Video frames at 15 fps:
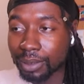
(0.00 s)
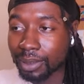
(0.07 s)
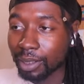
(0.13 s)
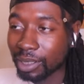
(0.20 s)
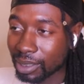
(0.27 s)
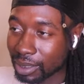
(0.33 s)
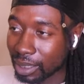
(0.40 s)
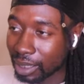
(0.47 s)
Are
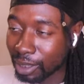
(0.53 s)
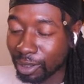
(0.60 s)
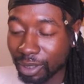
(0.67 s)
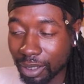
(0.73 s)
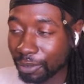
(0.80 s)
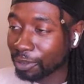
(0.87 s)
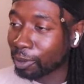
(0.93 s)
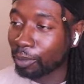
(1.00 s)
you saying you
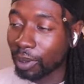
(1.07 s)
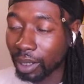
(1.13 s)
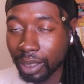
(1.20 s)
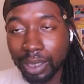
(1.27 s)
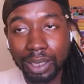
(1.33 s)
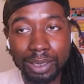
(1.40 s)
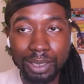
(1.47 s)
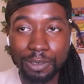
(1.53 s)
love
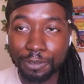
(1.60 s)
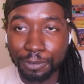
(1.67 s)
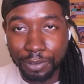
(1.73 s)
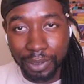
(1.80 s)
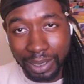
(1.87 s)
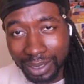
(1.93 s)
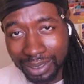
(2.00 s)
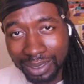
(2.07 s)
Kawaki as a
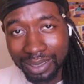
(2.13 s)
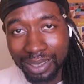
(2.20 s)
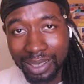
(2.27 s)
friend?